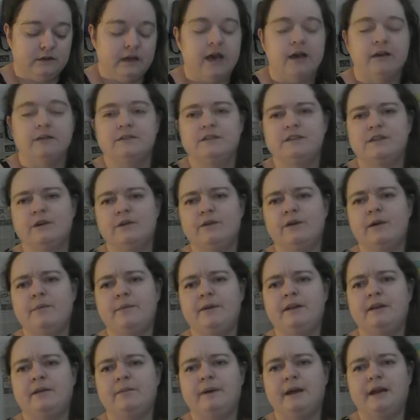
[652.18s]
So I
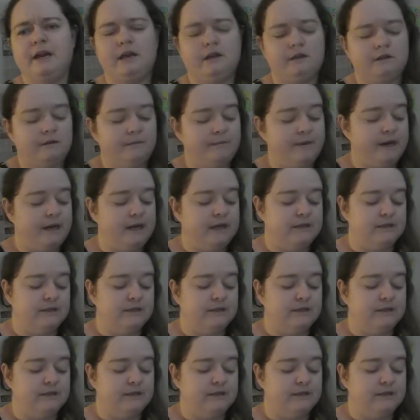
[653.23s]
mean, the money